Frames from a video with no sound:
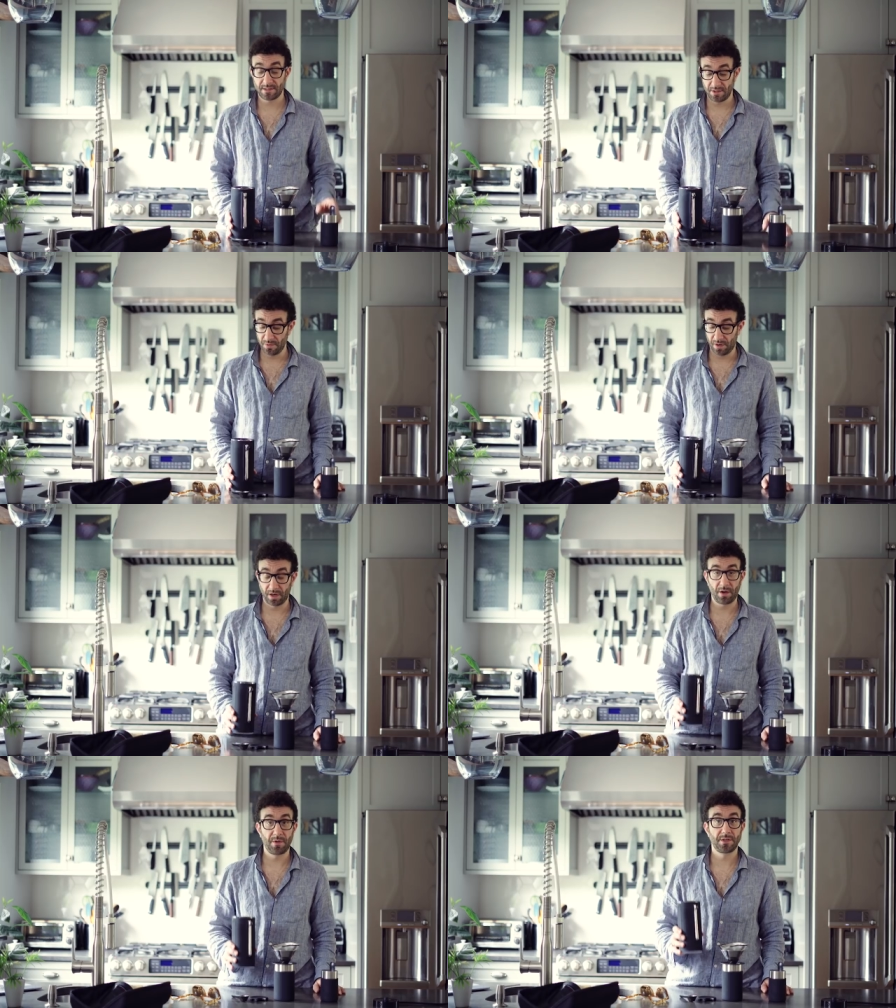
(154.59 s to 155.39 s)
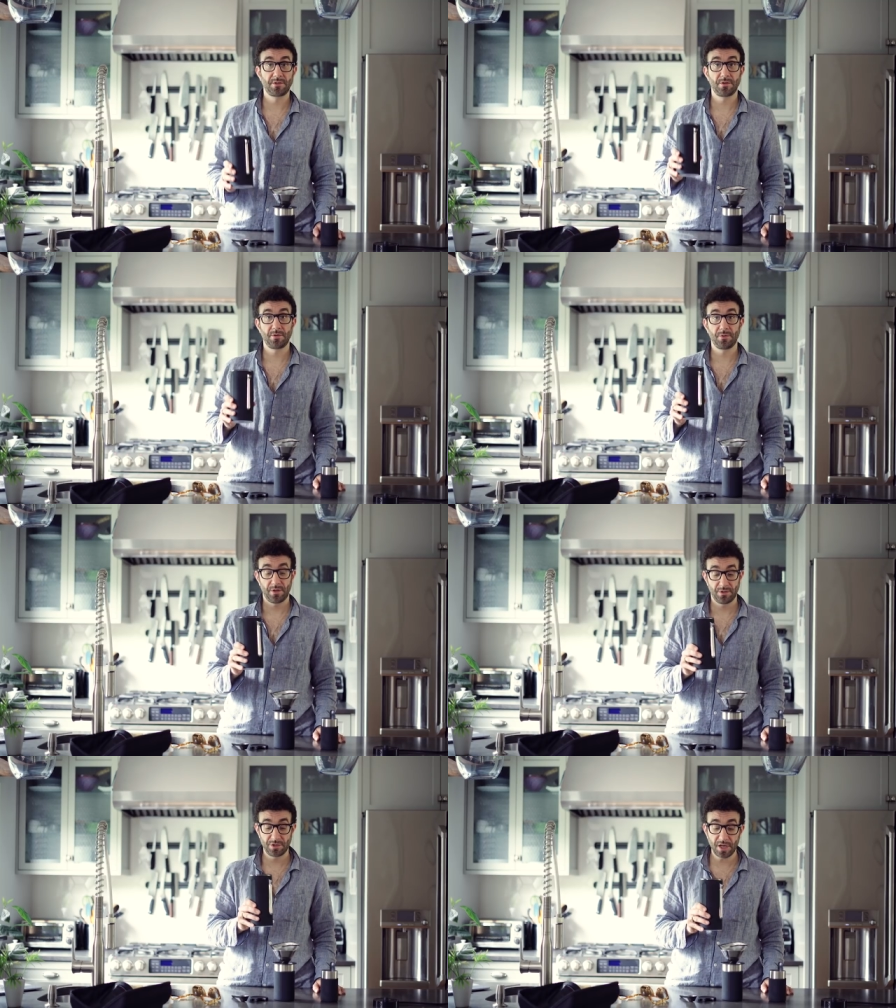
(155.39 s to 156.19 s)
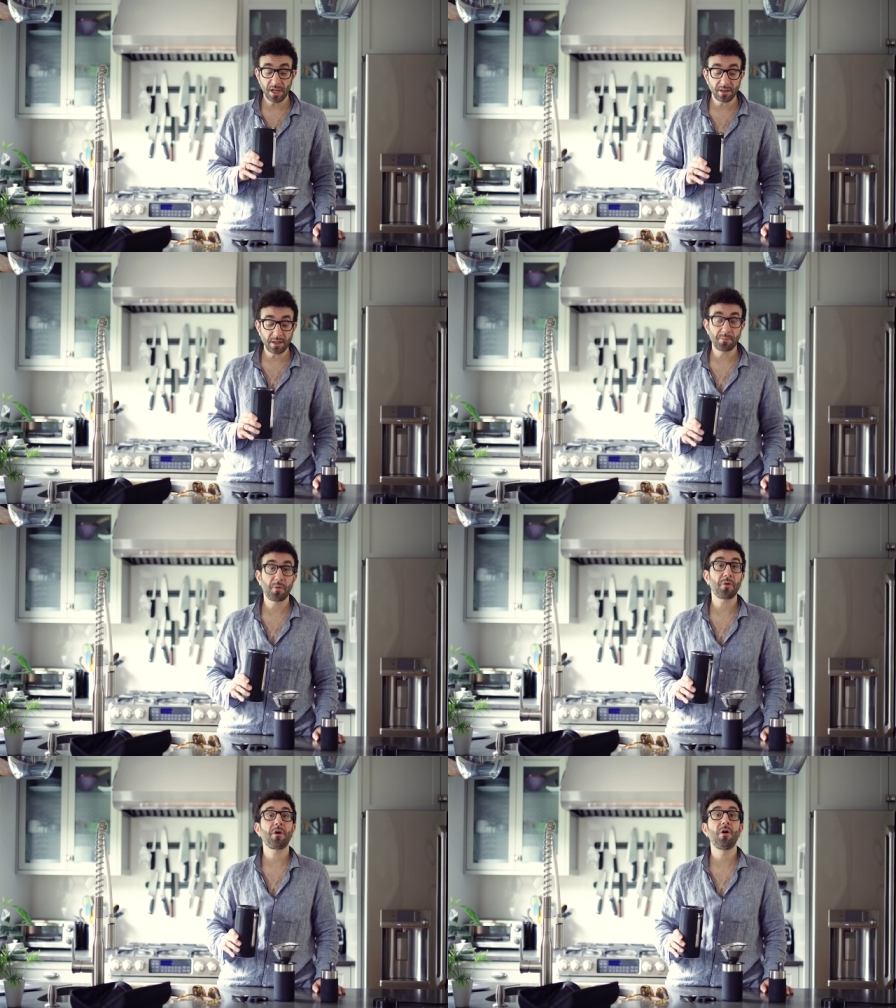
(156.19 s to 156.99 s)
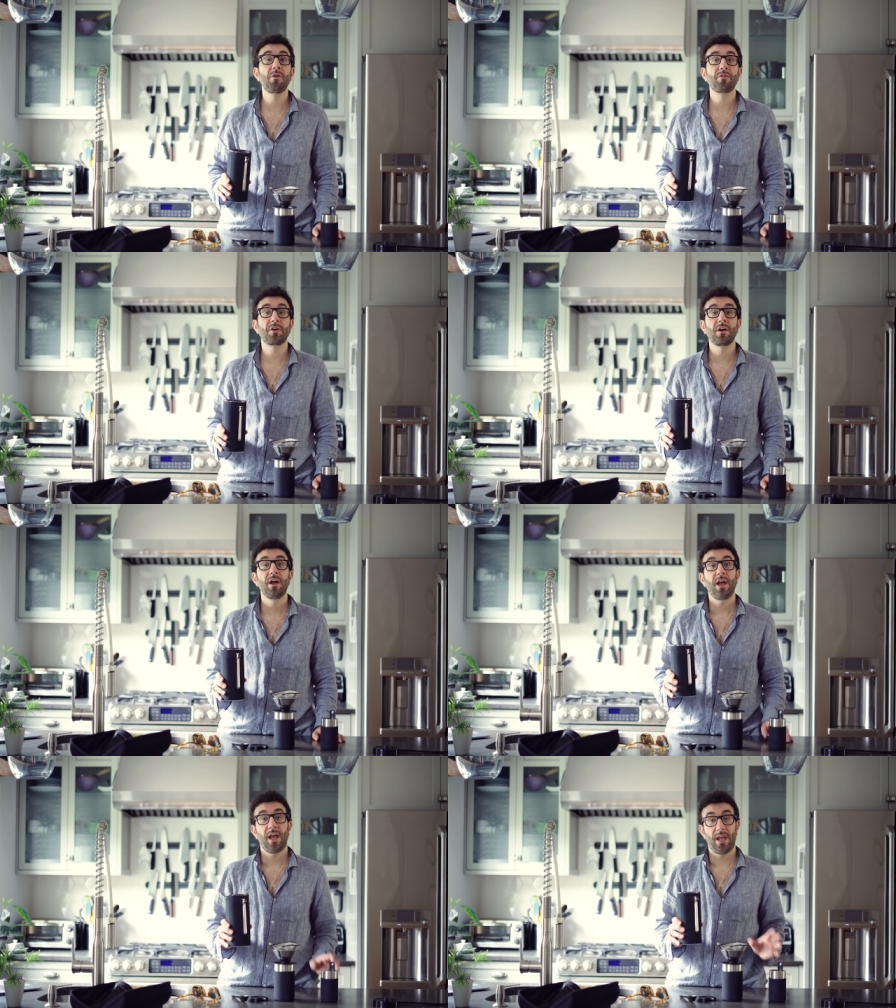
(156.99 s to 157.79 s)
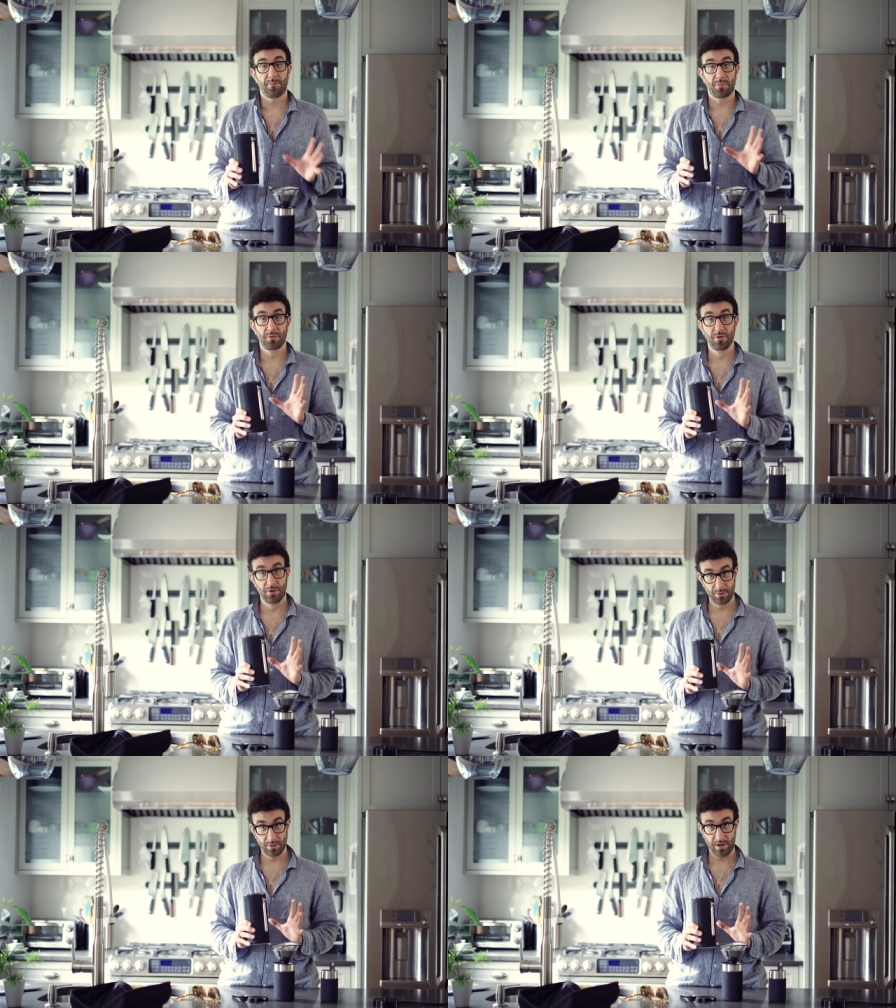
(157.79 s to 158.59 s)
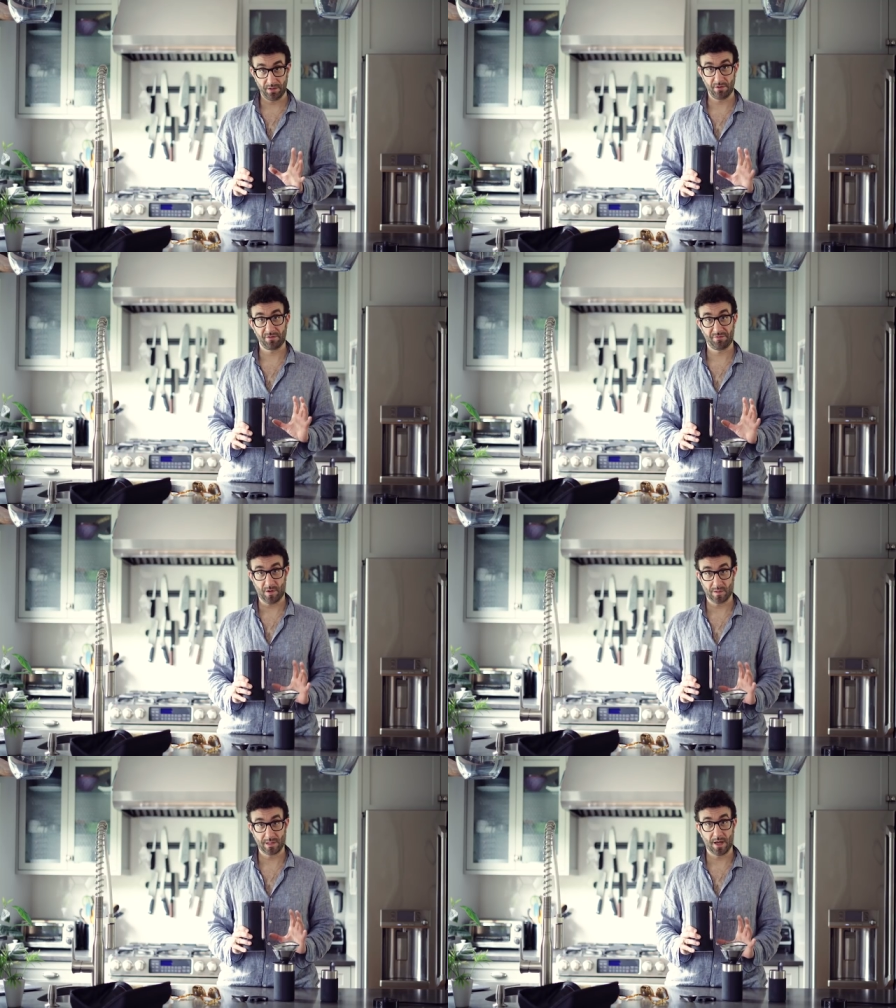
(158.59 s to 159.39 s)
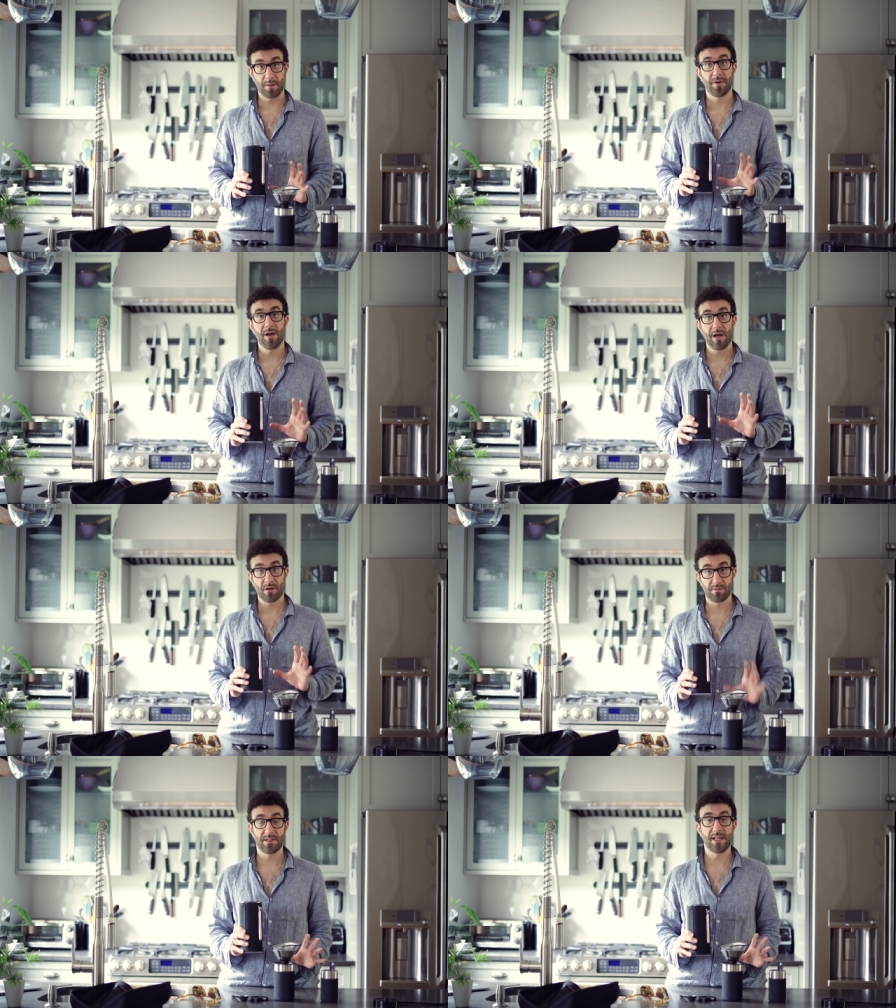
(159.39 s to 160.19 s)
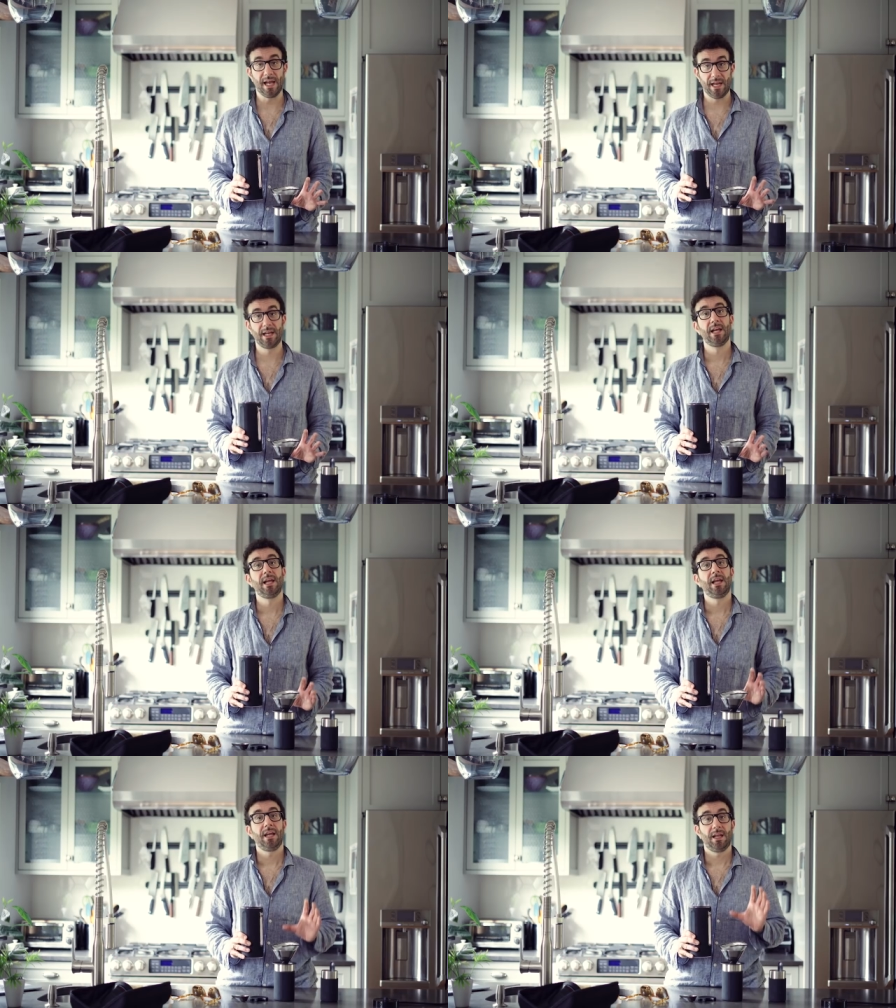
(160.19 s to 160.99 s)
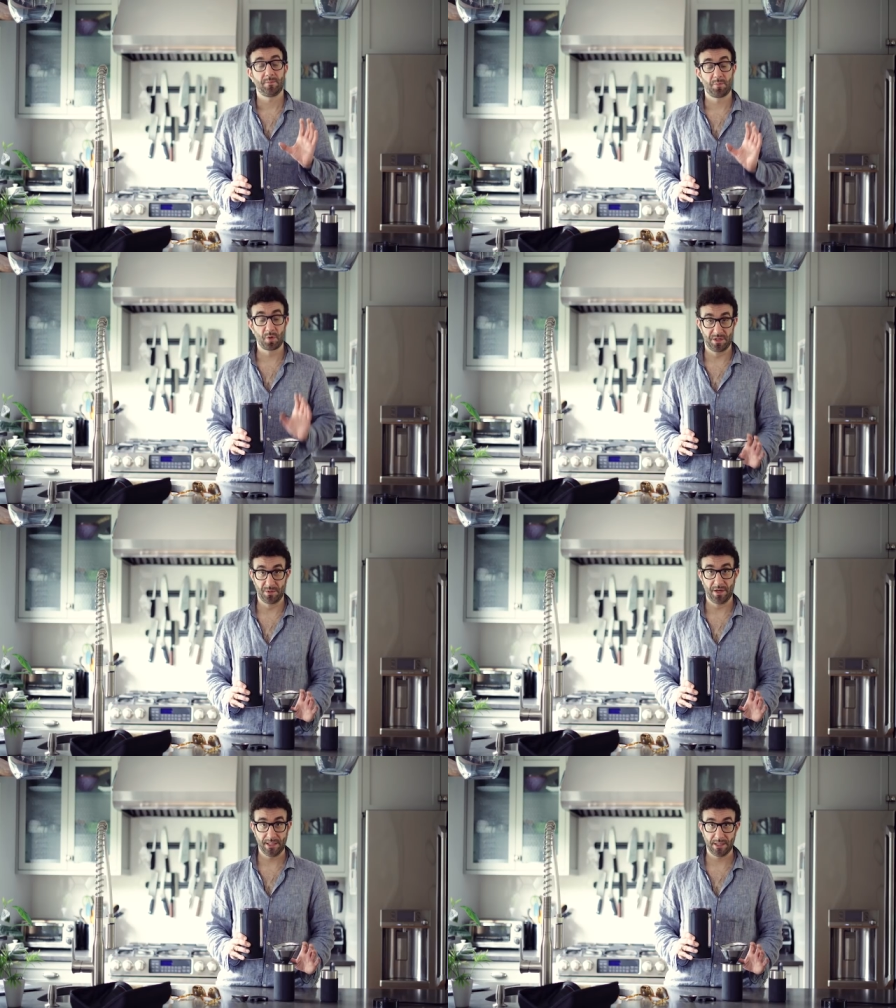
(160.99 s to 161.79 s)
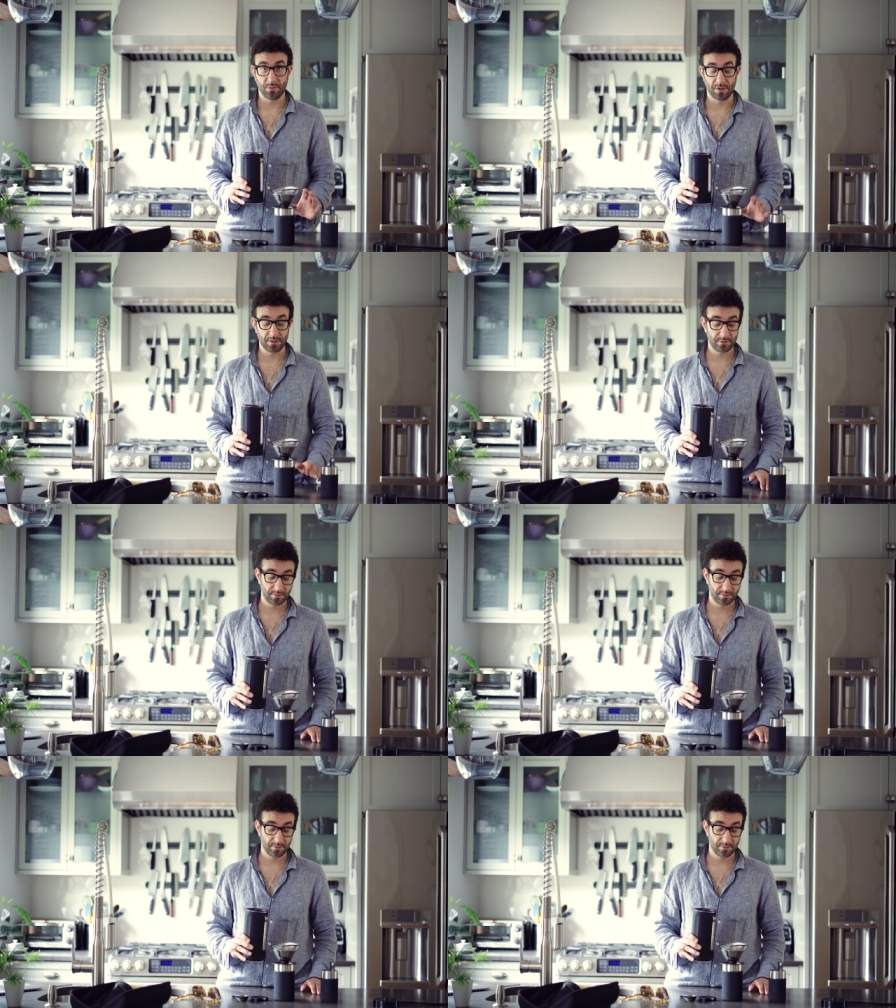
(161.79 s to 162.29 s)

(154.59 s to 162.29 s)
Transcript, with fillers: you are going to gently pour over and brew your first cup of the day. And boy, do I need one.